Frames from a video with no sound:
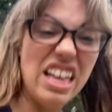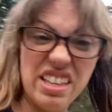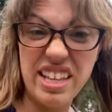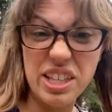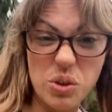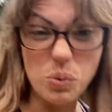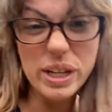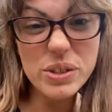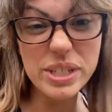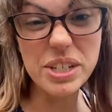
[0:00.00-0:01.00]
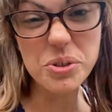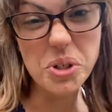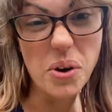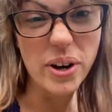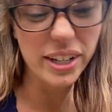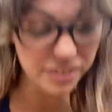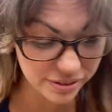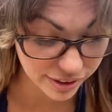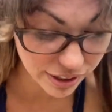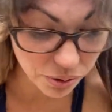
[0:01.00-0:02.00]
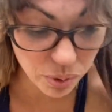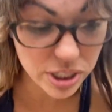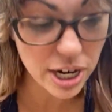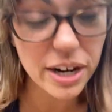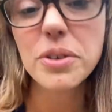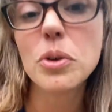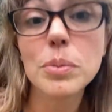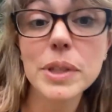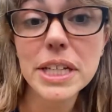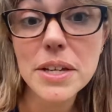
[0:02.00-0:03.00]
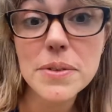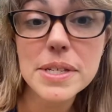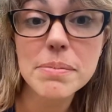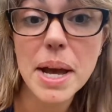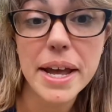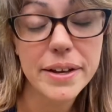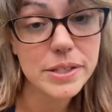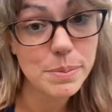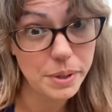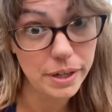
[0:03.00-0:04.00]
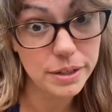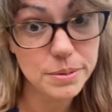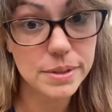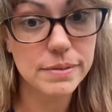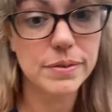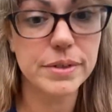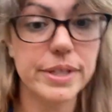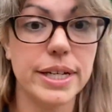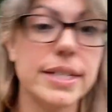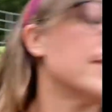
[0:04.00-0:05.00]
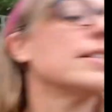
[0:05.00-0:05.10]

like the real deal Dawn, which I don't normally use in my house, but I use it for this.